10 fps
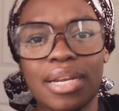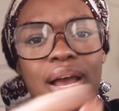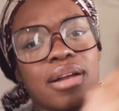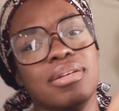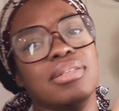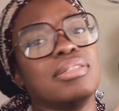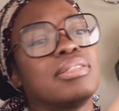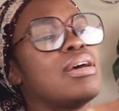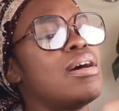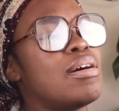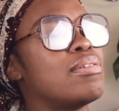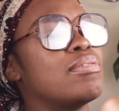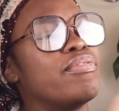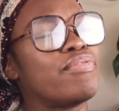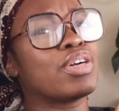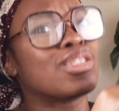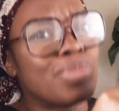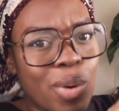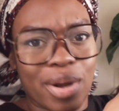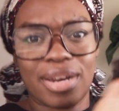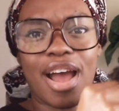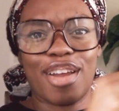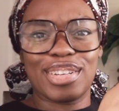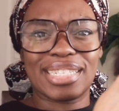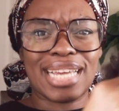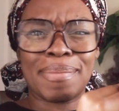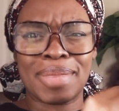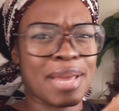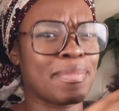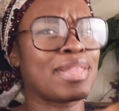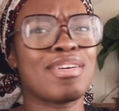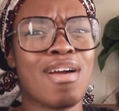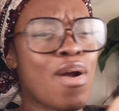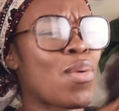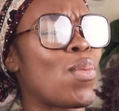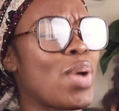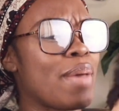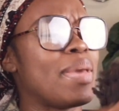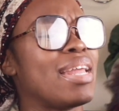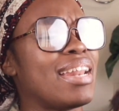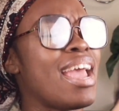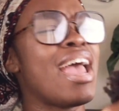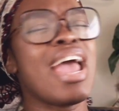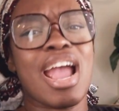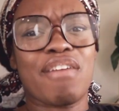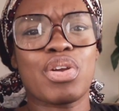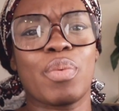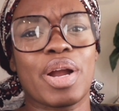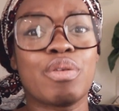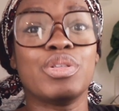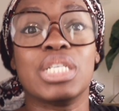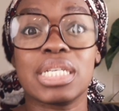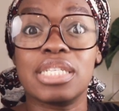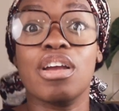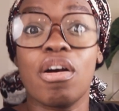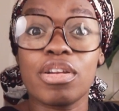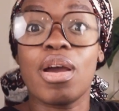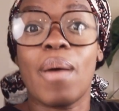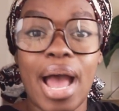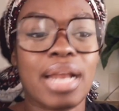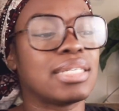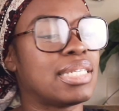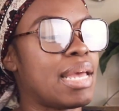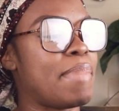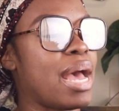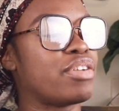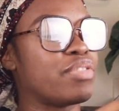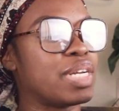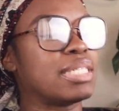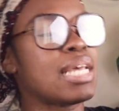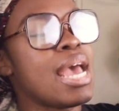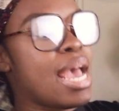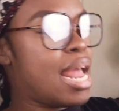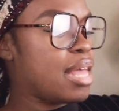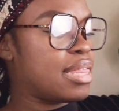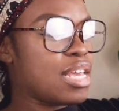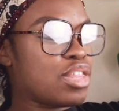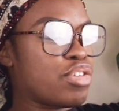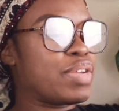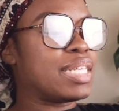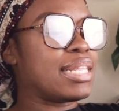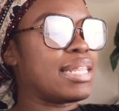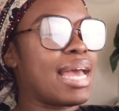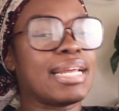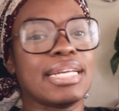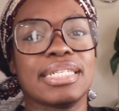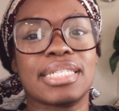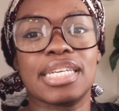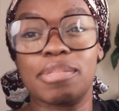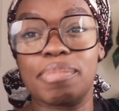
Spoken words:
daughters, firstborn daughters type thing. But there are women everywhere who just don't know how to set boundaries. And I think the reason that is